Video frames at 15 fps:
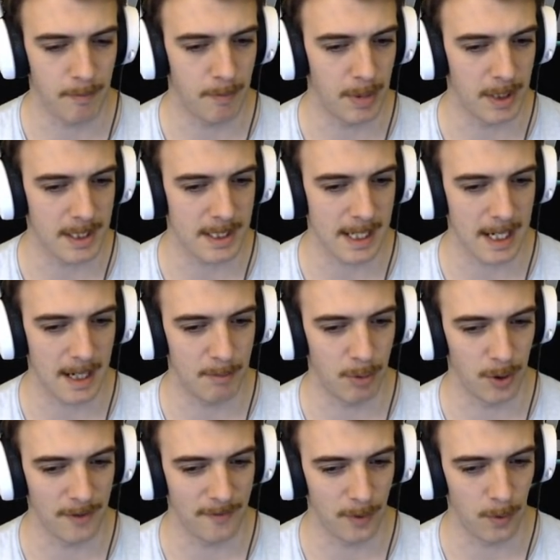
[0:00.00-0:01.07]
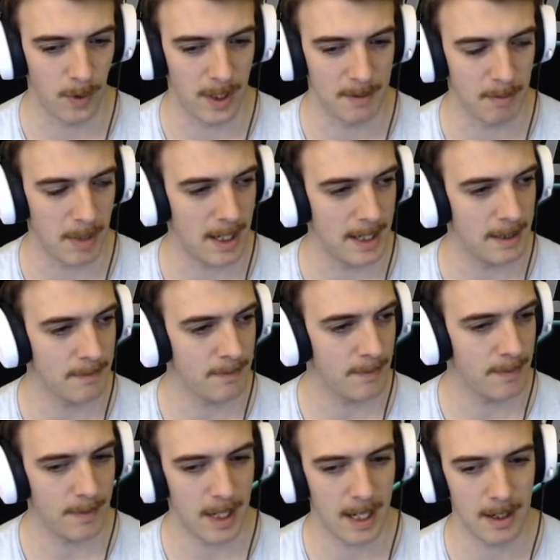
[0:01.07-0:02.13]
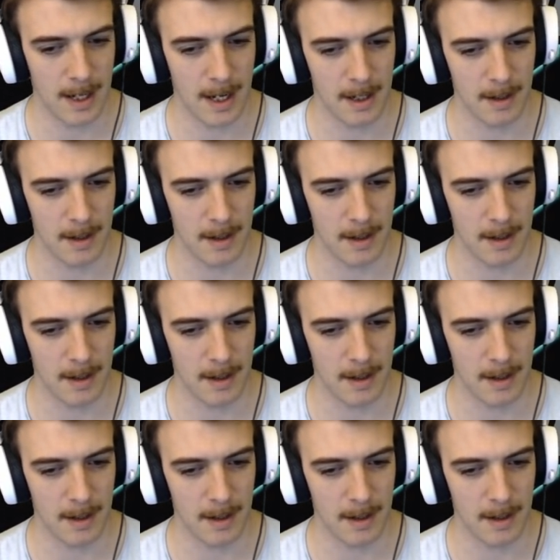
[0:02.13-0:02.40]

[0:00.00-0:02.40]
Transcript: But say I bought in for 1 buy-in and